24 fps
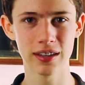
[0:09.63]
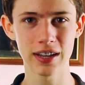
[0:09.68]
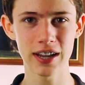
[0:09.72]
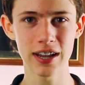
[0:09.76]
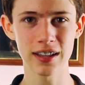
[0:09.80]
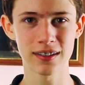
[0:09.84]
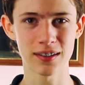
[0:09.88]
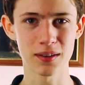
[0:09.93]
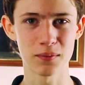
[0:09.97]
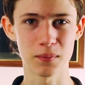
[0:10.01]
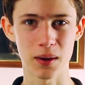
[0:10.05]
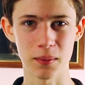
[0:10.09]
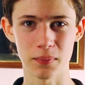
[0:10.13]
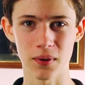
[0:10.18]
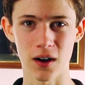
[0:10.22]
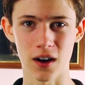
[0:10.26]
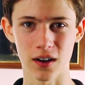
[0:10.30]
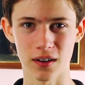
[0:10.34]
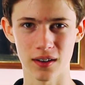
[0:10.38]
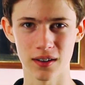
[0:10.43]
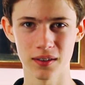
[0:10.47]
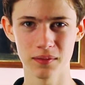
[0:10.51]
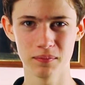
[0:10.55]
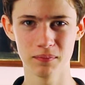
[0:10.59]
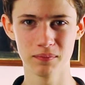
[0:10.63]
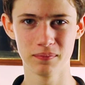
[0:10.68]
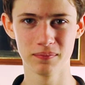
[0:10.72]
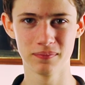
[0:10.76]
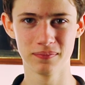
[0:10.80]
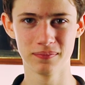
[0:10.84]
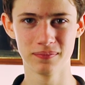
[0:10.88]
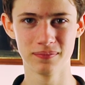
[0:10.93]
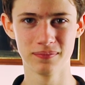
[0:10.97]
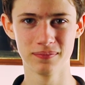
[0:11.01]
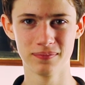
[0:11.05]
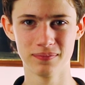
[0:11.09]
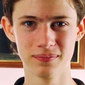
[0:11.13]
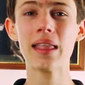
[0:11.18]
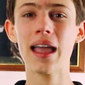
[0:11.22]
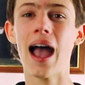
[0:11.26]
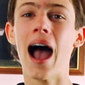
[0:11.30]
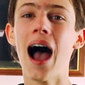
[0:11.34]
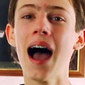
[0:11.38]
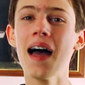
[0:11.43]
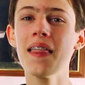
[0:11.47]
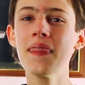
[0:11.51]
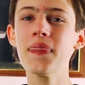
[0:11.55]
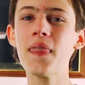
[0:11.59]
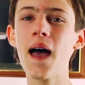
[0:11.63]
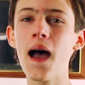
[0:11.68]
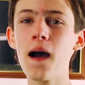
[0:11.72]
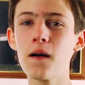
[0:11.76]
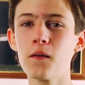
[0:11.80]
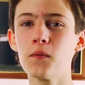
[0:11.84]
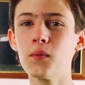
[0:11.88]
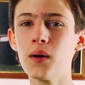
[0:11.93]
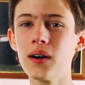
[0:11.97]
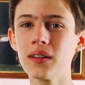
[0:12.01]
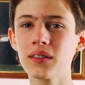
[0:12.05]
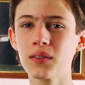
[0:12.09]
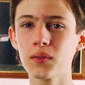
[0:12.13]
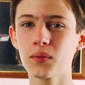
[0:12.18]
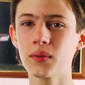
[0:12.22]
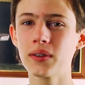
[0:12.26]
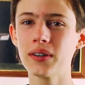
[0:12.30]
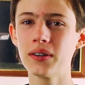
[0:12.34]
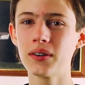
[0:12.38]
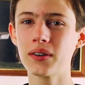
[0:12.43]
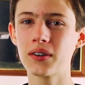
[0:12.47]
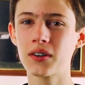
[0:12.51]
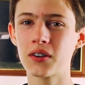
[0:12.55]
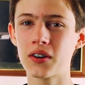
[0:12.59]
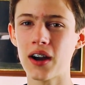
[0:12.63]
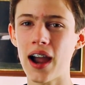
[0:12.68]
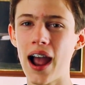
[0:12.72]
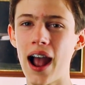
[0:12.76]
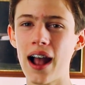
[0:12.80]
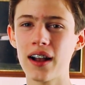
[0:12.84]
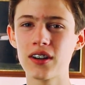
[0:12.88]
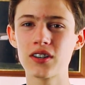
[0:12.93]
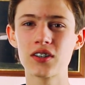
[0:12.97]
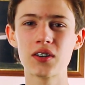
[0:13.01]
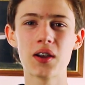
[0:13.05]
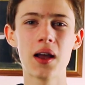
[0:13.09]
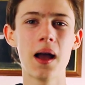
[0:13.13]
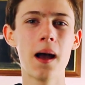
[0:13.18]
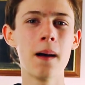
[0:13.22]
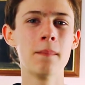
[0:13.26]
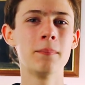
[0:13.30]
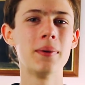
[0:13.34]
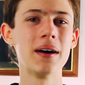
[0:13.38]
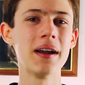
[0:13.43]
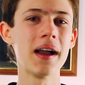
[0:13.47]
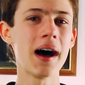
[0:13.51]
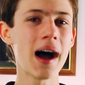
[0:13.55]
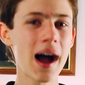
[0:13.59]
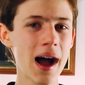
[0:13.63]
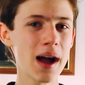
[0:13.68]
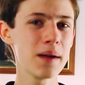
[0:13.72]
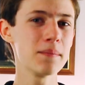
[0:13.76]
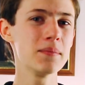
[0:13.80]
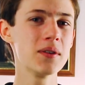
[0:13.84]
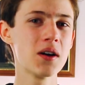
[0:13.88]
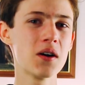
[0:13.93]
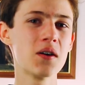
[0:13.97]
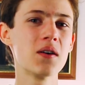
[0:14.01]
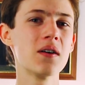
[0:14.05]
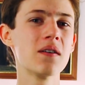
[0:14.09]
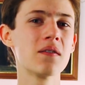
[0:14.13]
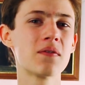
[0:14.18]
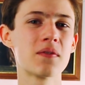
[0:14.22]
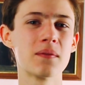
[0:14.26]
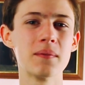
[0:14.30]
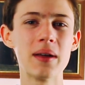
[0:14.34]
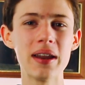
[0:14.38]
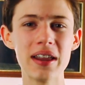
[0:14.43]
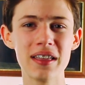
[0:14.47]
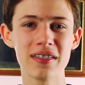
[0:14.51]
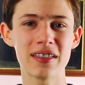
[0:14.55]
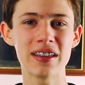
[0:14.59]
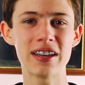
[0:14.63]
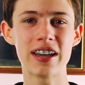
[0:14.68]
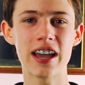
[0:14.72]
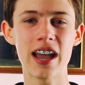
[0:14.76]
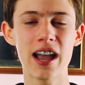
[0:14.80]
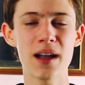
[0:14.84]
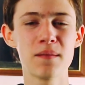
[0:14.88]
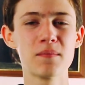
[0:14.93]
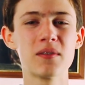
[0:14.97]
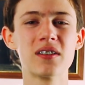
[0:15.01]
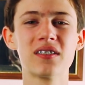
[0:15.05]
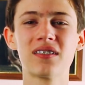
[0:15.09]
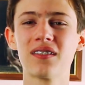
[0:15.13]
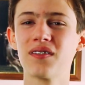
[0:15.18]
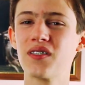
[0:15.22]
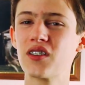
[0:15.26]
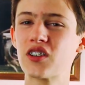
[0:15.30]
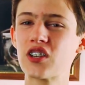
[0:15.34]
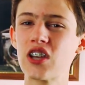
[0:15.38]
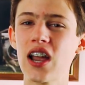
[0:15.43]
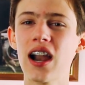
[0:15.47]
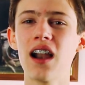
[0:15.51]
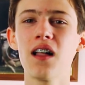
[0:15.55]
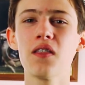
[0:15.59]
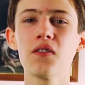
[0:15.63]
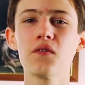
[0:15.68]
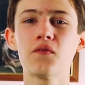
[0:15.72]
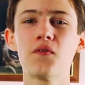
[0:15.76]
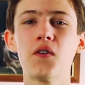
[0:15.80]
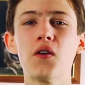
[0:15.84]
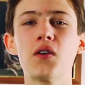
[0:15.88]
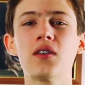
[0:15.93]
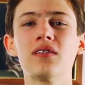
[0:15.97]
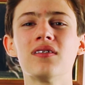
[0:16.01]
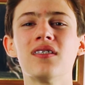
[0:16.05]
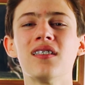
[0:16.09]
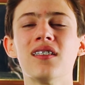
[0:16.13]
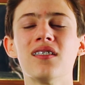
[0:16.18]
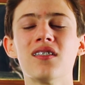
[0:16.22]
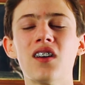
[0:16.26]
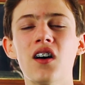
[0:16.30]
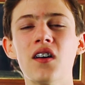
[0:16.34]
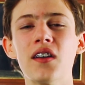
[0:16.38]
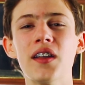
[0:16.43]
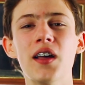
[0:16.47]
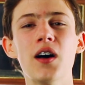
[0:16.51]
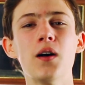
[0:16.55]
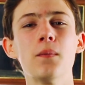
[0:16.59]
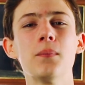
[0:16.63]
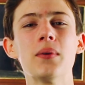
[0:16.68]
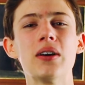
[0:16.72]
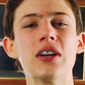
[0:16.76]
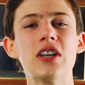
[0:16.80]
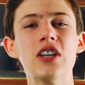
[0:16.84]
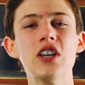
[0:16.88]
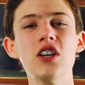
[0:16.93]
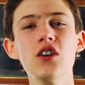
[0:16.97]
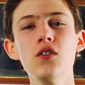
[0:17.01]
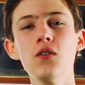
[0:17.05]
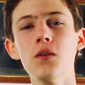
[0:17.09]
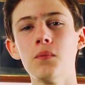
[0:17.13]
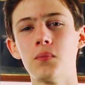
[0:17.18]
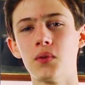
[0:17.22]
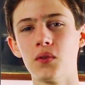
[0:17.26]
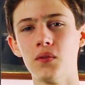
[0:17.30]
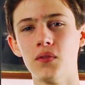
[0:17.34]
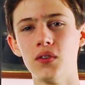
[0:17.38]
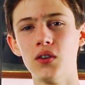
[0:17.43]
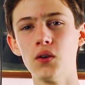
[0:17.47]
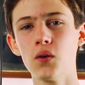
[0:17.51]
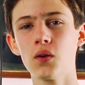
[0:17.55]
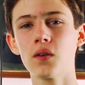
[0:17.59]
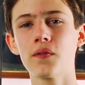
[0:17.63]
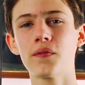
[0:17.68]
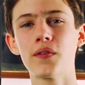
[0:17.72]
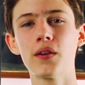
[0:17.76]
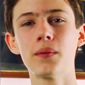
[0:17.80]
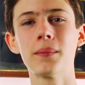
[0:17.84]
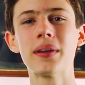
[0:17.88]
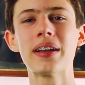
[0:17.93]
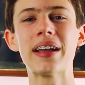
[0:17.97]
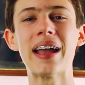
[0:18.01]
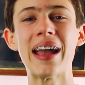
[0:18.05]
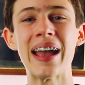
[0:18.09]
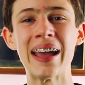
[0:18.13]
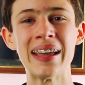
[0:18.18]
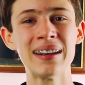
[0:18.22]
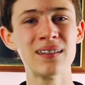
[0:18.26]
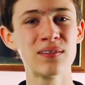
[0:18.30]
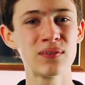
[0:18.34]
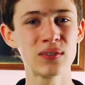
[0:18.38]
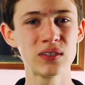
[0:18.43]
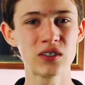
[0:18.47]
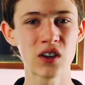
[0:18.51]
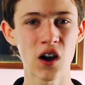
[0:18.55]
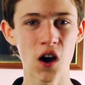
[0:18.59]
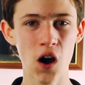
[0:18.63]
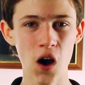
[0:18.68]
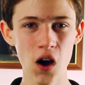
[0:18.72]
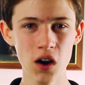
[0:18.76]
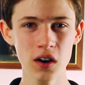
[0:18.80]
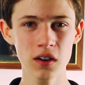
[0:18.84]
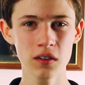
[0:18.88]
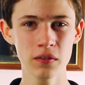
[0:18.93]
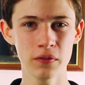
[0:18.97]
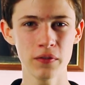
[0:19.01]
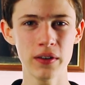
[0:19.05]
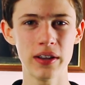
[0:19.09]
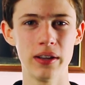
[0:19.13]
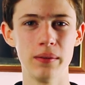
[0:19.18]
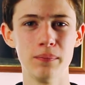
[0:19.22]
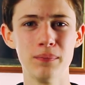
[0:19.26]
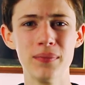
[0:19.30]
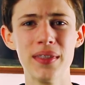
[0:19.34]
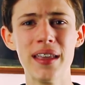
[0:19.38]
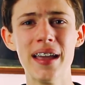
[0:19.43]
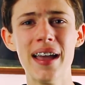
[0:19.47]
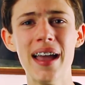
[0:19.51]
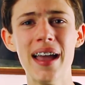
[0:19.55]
is in my pocket. That was a real crash, but I'm Noah from Anything Cameras, the channel that focuses on helping you improve your filming and photography.